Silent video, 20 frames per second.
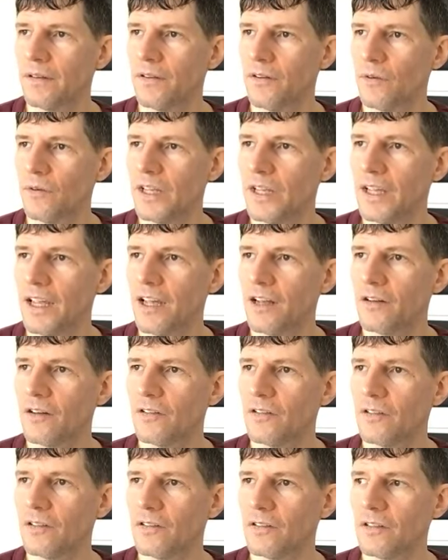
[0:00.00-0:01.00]
you know, we can't
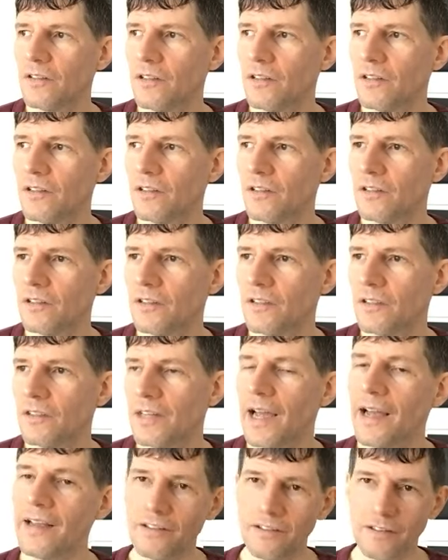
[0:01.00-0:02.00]

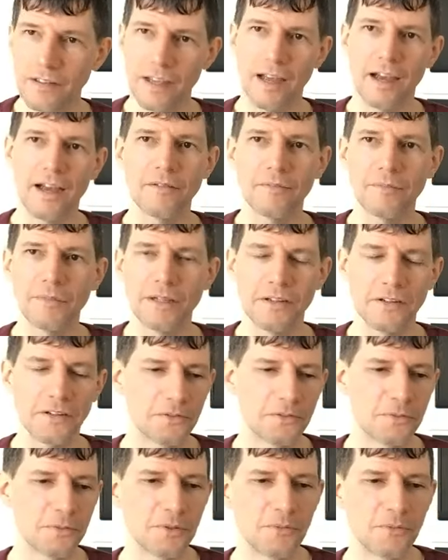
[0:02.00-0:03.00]
test that
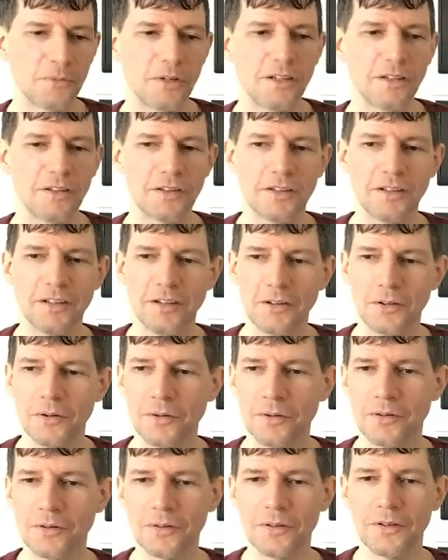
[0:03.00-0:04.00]
because we went, you
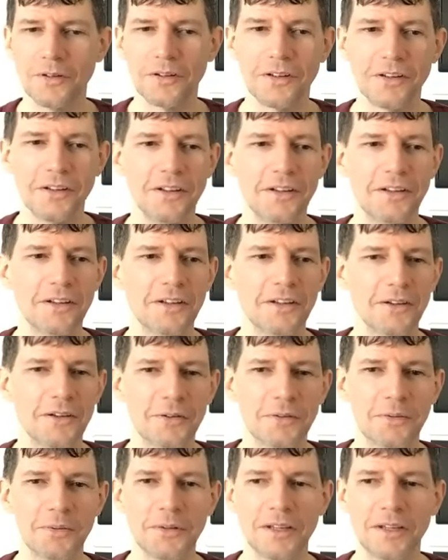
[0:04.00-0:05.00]
know, you
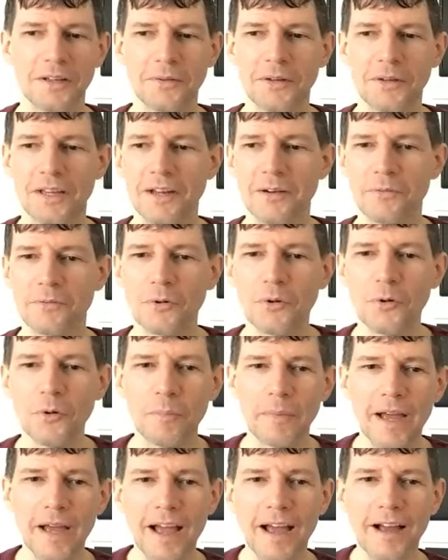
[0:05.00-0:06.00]
know, we, we can't
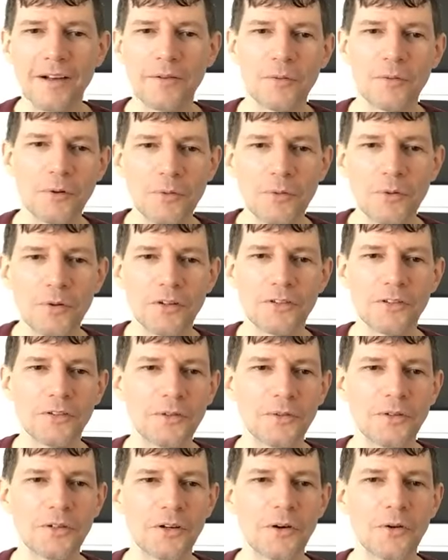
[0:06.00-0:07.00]
roll back World War
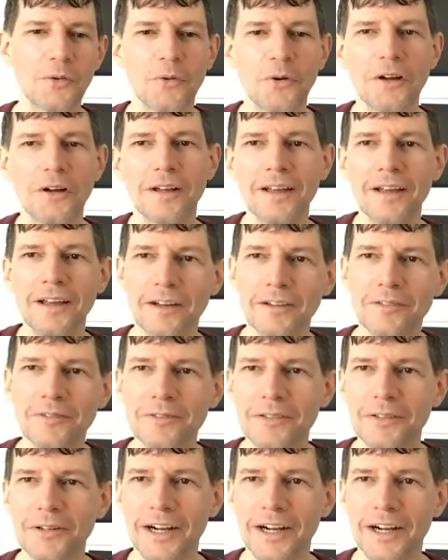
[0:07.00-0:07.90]
II and go, what if,